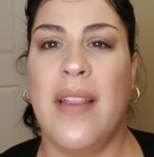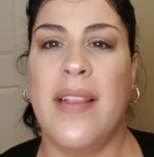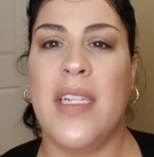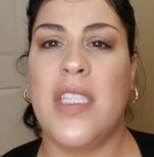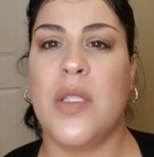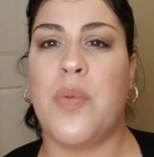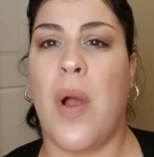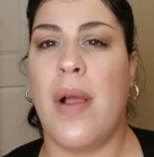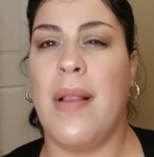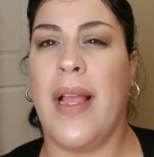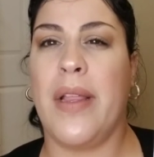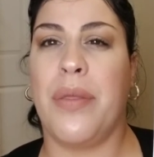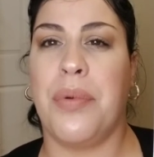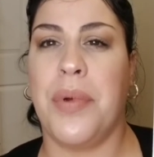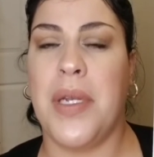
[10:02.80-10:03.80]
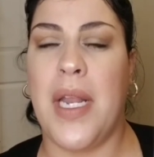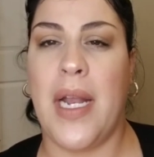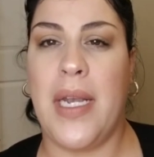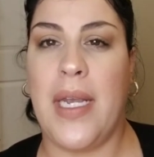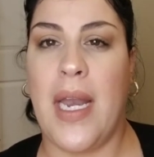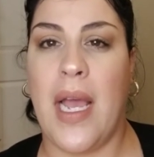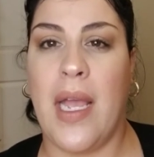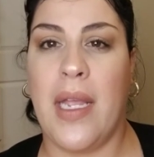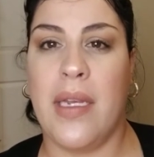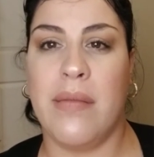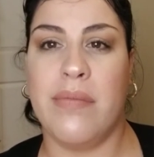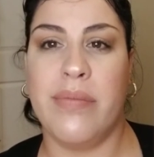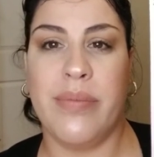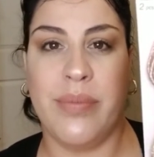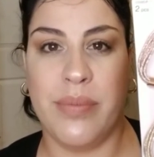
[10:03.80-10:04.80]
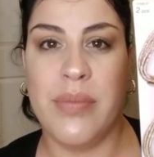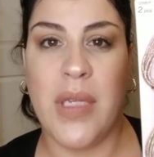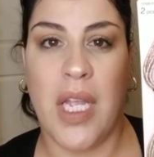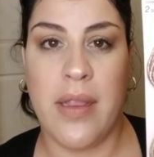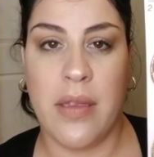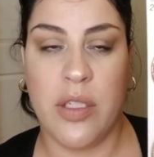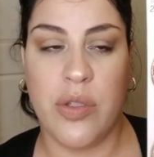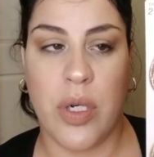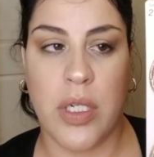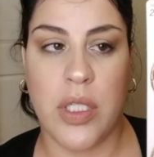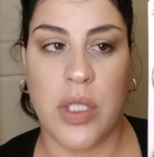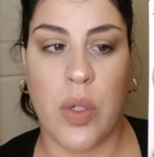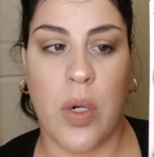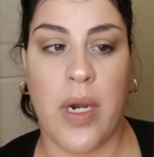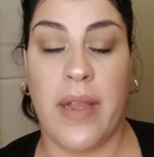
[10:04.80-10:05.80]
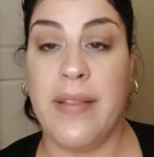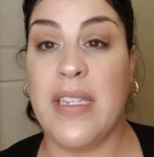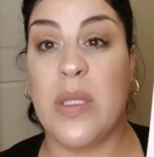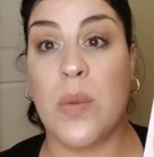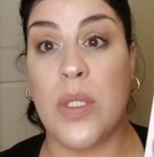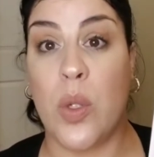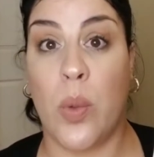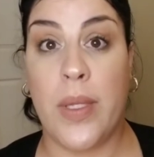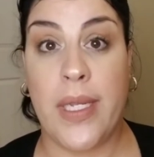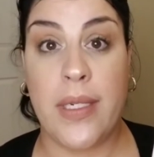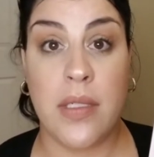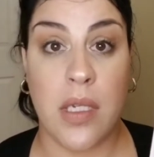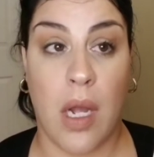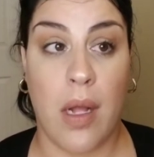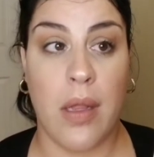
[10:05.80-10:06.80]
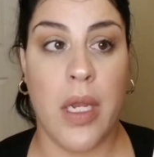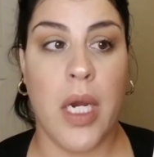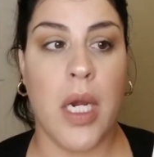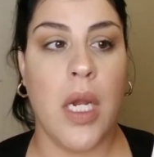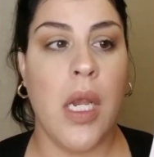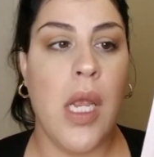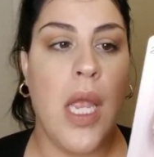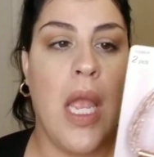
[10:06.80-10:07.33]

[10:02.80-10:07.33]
this is probably like $3.99 in the drugstore and this was only a dollar.